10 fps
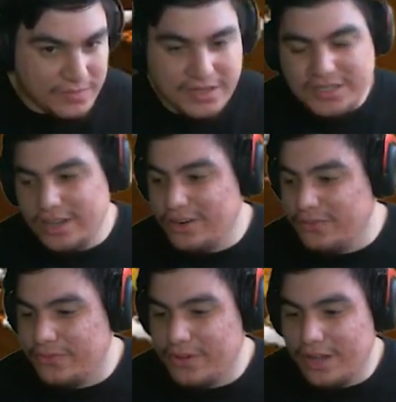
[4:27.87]

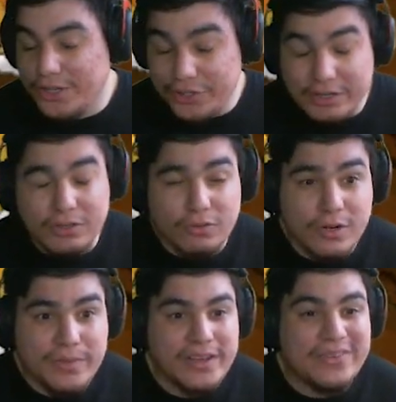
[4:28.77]
myself
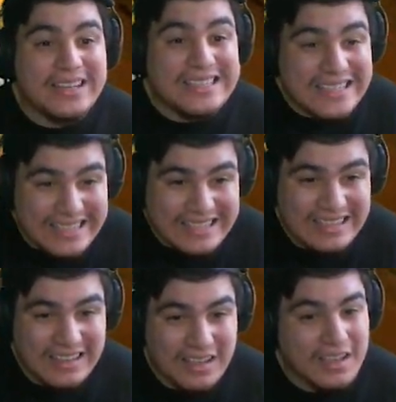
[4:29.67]
Adrenaline but if I did,
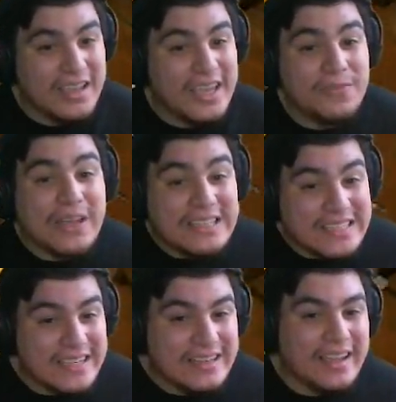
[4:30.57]
if I
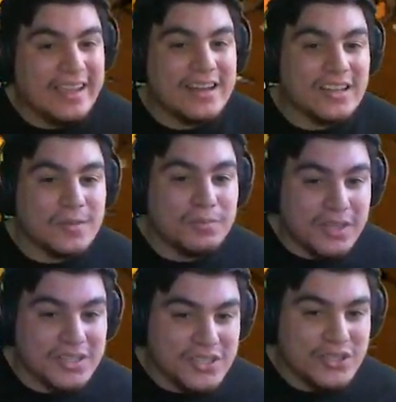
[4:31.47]
did and got the
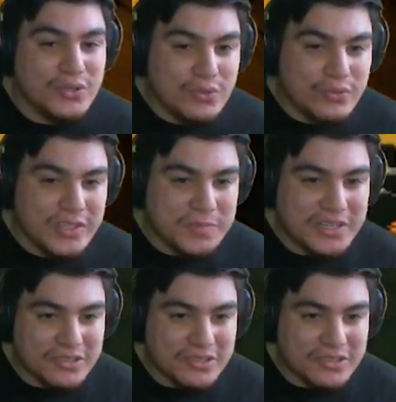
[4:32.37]
plus two special